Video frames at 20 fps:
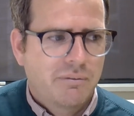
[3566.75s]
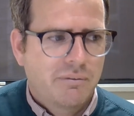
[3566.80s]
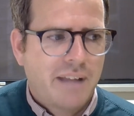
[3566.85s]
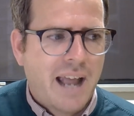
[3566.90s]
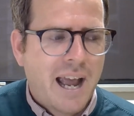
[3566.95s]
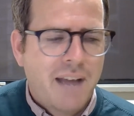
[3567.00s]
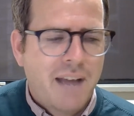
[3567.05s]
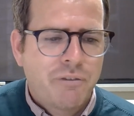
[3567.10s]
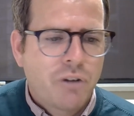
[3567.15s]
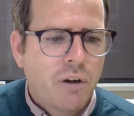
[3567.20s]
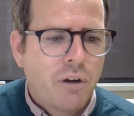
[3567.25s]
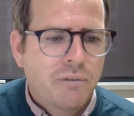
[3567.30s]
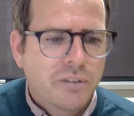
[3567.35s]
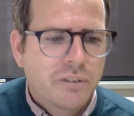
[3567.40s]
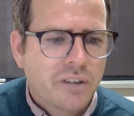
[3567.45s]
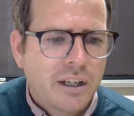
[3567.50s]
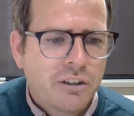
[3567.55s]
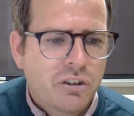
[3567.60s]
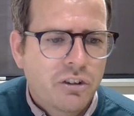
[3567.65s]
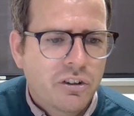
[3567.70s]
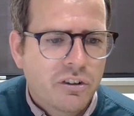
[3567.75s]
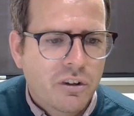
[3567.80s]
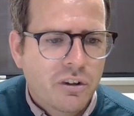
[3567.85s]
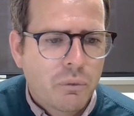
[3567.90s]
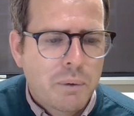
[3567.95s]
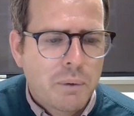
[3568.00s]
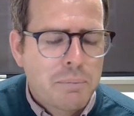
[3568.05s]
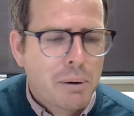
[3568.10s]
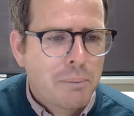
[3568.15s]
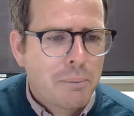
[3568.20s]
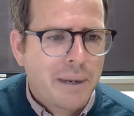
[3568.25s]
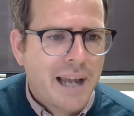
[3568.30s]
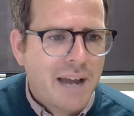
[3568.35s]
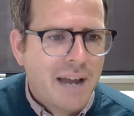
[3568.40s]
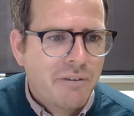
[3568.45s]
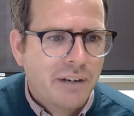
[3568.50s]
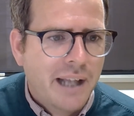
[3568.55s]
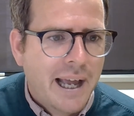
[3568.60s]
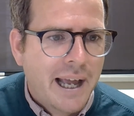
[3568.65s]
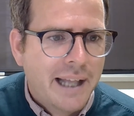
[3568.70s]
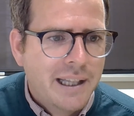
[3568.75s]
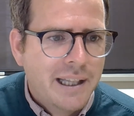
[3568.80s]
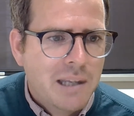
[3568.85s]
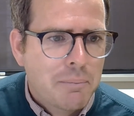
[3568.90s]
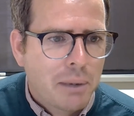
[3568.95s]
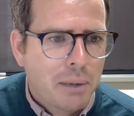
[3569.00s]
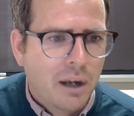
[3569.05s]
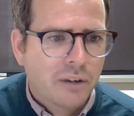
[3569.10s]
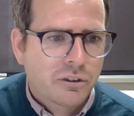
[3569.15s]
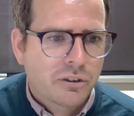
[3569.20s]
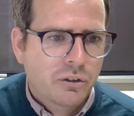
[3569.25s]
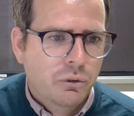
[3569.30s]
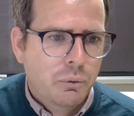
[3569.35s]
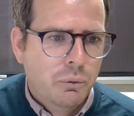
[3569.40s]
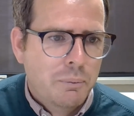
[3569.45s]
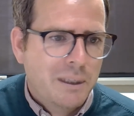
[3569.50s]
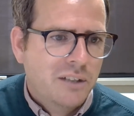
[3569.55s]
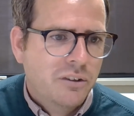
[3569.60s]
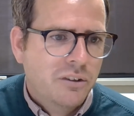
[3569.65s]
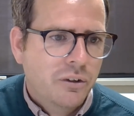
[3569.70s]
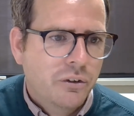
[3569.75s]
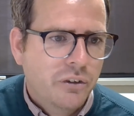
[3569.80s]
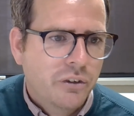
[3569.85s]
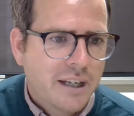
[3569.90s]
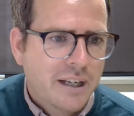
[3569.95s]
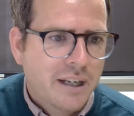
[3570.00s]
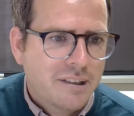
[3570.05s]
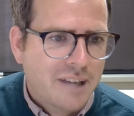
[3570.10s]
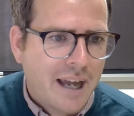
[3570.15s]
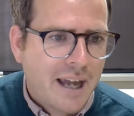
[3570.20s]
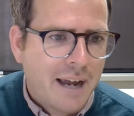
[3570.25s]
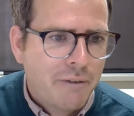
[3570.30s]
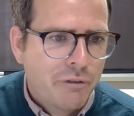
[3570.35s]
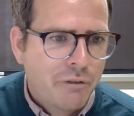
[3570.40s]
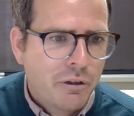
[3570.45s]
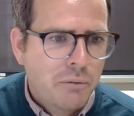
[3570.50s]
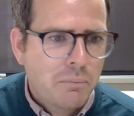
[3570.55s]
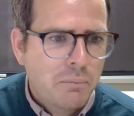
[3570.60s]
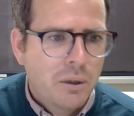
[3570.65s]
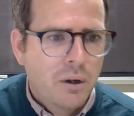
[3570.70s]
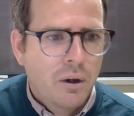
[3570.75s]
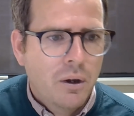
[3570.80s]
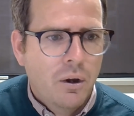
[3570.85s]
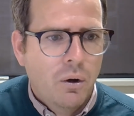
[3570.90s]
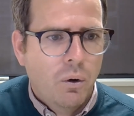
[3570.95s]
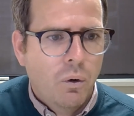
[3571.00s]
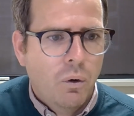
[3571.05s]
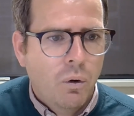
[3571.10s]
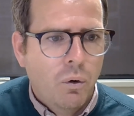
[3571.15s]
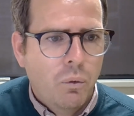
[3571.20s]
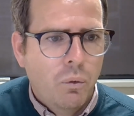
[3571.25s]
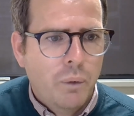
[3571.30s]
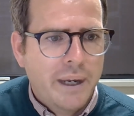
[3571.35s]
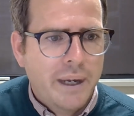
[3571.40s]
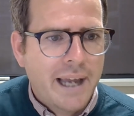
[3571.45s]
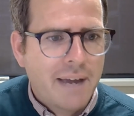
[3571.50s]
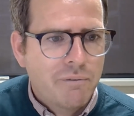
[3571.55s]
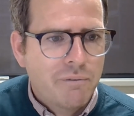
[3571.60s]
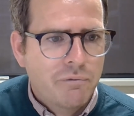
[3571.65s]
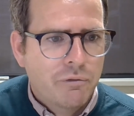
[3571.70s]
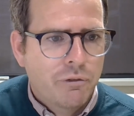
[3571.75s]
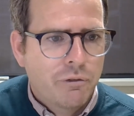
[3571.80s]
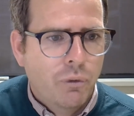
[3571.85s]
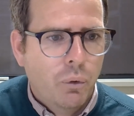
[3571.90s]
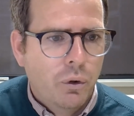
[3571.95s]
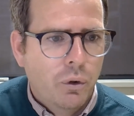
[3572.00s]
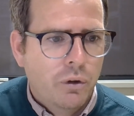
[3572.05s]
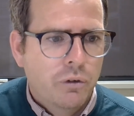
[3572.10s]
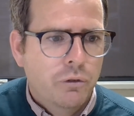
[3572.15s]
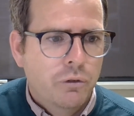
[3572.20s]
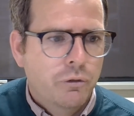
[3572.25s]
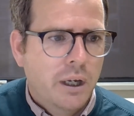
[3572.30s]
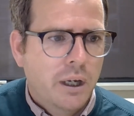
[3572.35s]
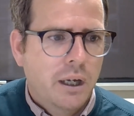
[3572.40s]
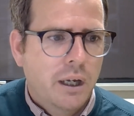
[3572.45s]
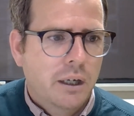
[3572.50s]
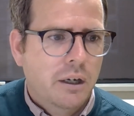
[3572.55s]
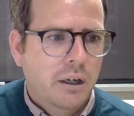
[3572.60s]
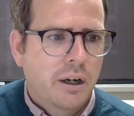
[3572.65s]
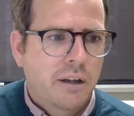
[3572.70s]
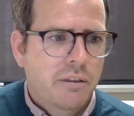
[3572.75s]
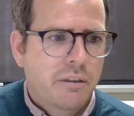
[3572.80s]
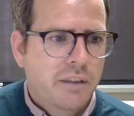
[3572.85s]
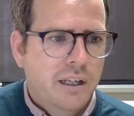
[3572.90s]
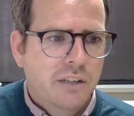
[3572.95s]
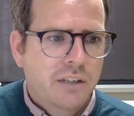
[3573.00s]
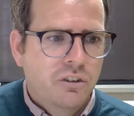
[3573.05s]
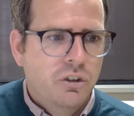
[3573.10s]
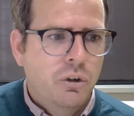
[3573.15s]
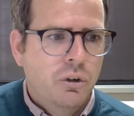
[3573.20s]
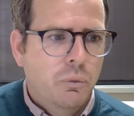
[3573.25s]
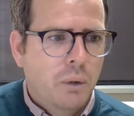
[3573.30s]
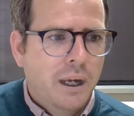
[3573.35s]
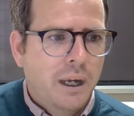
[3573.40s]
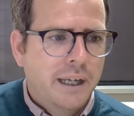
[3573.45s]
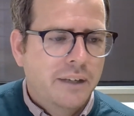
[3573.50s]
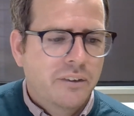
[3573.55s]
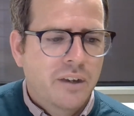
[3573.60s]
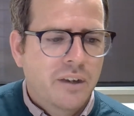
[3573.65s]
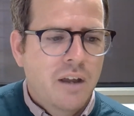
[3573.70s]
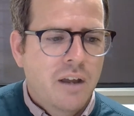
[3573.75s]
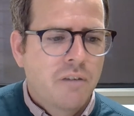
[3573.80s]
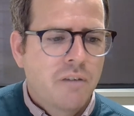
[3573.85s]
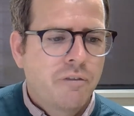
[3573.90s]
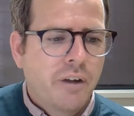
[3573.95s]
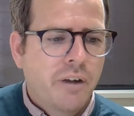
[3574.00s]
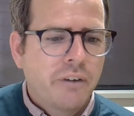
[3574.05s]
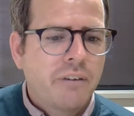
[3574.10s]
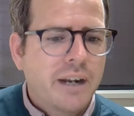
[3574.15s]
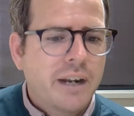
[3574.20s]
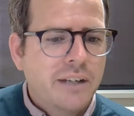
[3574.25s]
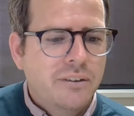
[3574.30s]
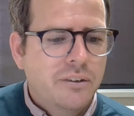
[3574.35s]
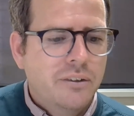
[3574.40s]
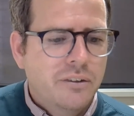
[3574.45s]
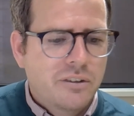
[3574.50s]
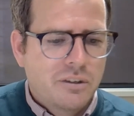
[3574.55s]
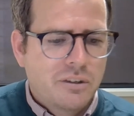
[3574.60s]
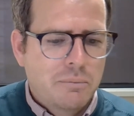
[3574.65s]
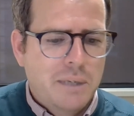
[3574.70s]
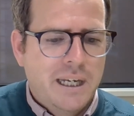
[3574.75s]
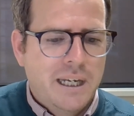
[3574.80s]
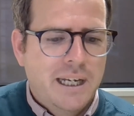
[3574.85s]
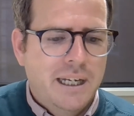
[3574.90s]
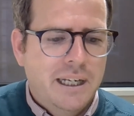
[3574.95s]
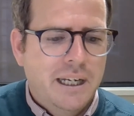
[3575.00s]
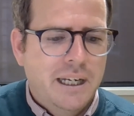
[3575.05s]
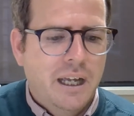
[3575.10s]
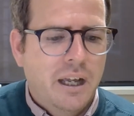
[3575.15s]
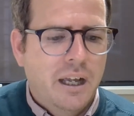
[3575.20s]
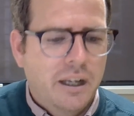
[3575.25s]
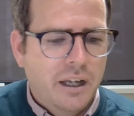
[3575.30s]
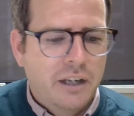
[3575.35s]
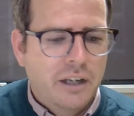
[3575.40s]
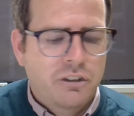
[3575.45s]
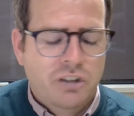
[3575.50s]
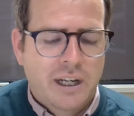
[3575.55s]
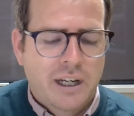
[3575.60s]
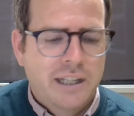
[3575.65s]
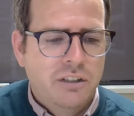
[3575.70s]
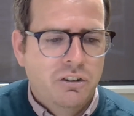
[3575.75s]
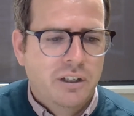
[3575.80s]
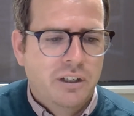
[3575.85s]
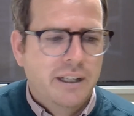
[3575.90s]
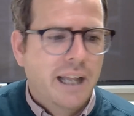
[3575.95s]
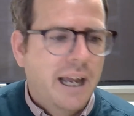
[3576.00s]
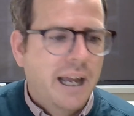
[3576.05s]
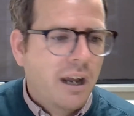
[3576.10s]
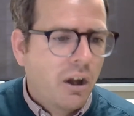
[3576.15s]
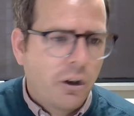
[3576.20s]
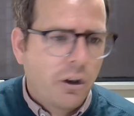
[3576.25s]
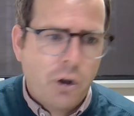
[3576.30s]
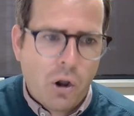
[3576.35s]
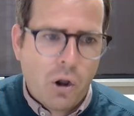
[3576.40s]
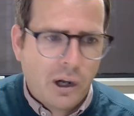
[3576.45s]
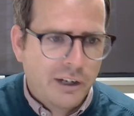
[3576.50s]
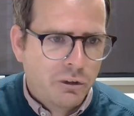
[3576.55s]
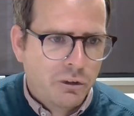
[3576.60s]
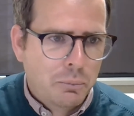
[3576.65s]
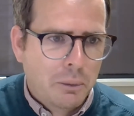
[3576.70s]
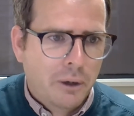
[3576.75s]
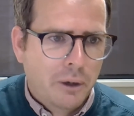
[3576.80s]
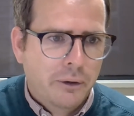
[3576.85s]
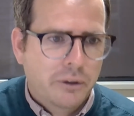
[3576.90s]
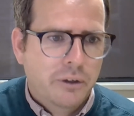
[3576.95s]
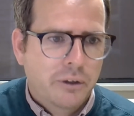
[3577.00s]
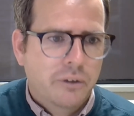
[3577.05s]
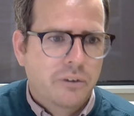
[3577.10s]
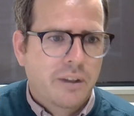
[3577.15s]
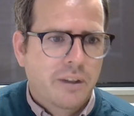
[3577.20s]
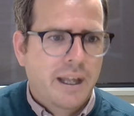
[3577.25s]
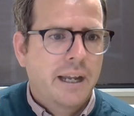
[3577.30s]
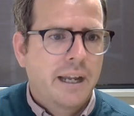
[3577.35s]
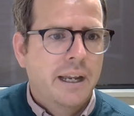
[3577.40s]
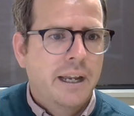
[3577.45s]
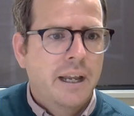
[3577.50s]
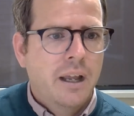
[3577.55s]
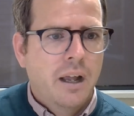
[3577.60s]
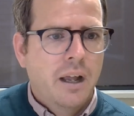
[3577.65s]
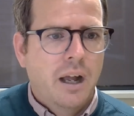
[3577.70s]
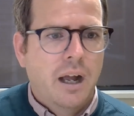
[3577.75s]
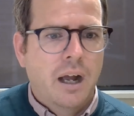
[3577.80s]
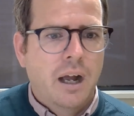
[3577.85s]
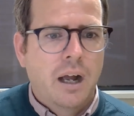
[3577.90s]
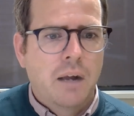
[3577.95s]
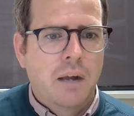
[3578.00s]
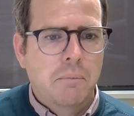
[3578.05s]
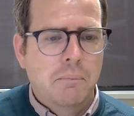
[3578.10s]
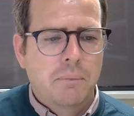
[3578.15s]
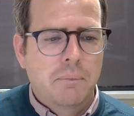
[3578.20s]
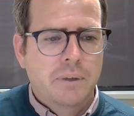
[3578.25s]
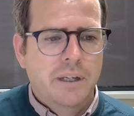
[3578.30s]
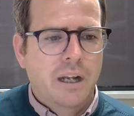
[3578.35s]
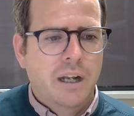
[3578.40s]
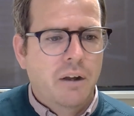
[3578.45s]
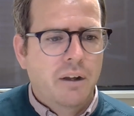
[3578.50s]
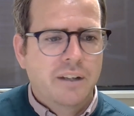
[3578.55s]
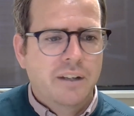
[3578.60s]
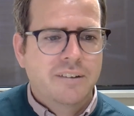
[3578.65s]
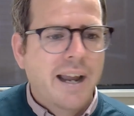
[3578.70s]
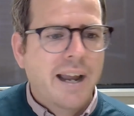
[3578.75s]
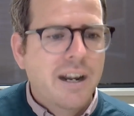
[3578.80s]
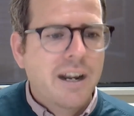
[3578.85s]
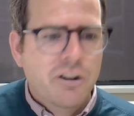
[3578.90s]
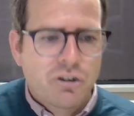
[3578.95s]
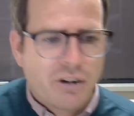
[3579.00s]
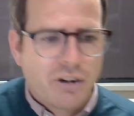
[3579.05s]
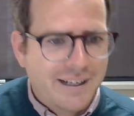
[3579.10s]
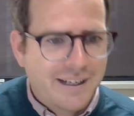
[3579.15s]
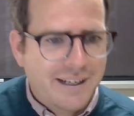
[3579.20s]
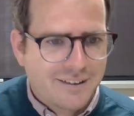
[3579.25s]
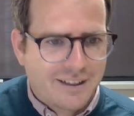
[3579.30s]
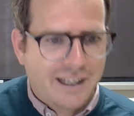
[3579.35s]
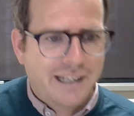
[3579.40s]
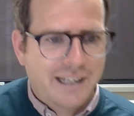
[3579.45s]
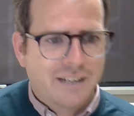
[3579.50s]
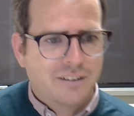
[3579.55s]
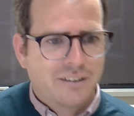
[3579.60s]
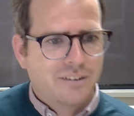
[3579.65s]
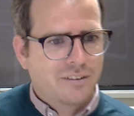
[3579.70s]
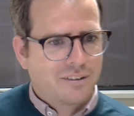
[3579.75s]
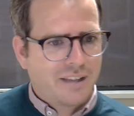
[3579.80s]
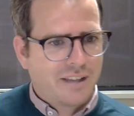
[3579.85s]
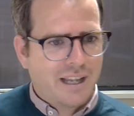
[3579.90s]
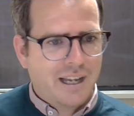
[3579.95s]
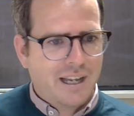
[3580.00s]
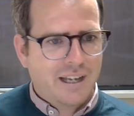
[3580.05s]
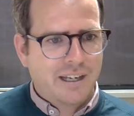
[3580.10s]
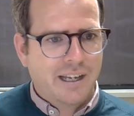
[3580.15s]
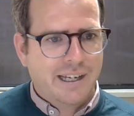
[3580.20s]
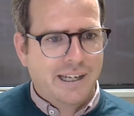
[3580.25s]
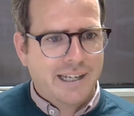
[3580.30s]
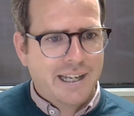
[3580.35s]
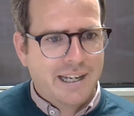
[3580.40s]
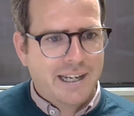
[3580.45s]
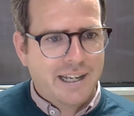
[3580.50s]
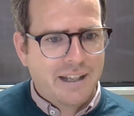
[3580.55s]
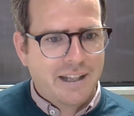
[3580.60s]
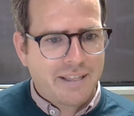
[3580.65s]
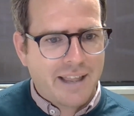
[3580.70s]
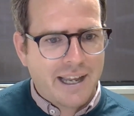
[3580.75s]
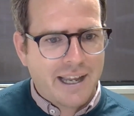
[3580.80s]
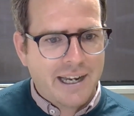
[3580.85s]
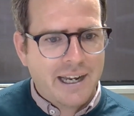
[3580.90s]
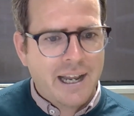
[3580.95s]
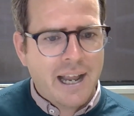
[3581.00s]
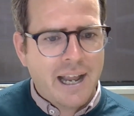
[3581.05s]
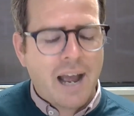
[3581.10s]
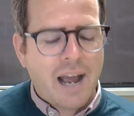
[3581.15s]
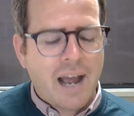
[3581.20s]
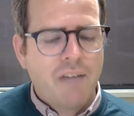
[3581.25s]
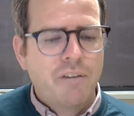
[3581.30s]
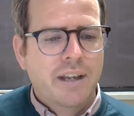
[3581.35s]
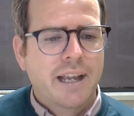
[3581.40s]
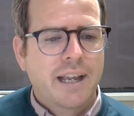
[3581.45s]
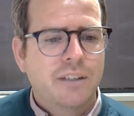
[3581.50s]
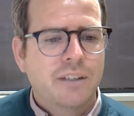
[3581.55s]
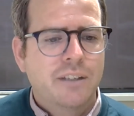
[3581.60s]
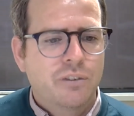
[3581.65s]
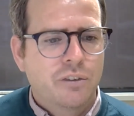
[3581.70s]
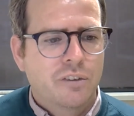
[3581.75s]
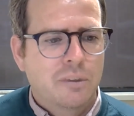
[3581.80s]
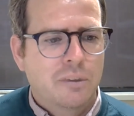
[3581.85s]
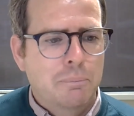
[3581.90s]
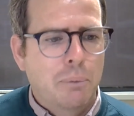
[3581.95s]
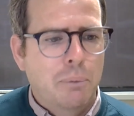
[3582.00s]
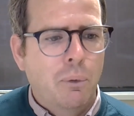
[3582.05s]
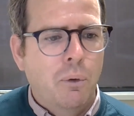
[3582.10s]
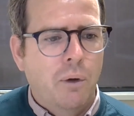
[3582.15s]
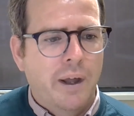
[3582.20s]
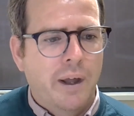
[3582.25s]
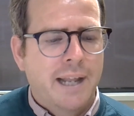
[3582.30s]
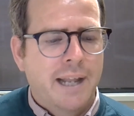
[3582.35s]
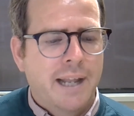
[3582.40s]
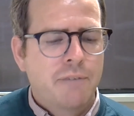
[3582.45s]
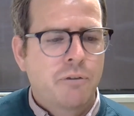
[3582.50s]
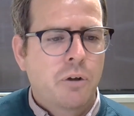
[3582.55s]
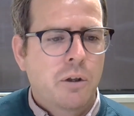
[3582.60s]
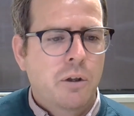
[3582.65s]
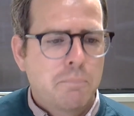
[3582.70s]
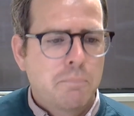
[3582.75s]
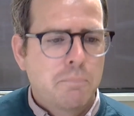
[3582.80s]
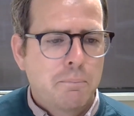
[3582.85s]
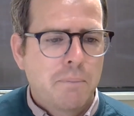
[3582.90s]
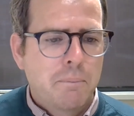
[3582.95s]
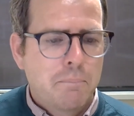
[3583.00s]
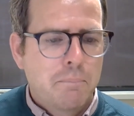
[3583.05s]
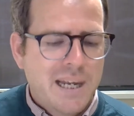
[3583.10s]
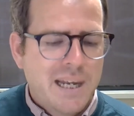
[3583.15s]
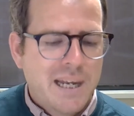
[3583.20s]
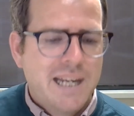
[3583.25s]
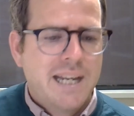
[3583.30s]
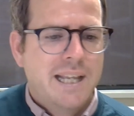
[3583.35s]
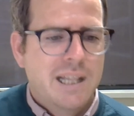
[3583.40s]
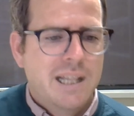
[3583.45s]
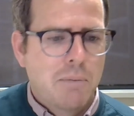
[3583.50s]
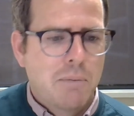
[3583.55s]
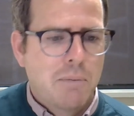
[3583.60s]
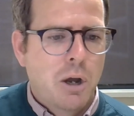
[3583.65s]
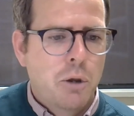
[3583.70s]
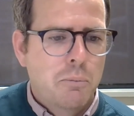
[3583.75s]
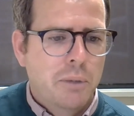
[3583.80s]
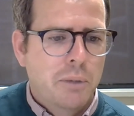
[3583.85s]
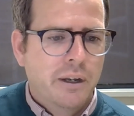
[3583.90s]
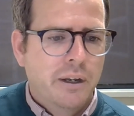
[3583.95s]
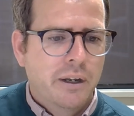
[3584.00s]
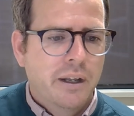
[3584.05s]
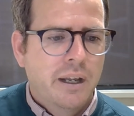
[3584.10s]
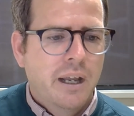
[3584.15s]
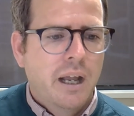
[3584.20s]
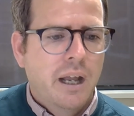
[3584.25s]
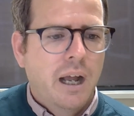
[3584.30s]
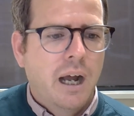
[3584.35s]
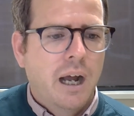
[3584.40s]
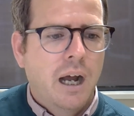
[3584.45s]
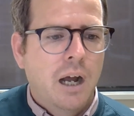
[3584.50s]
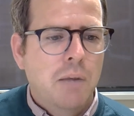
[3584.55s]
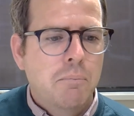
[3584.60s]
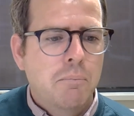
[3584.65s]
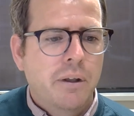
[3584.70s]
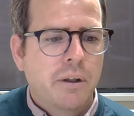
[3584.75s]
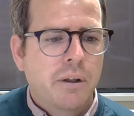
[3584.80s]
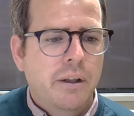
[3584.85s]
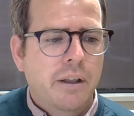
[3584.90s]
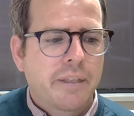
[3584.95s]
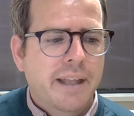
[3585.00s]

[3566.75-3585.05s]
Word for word: have conversations that we probably haven't had in the past because we've been too scared to have them or we hadn't thought of uh, kind of these new ways fundraisers to me are, are changing they are knowledge brokers they um, you know are data translators they again they have a case for support and they've got to be in the moment um,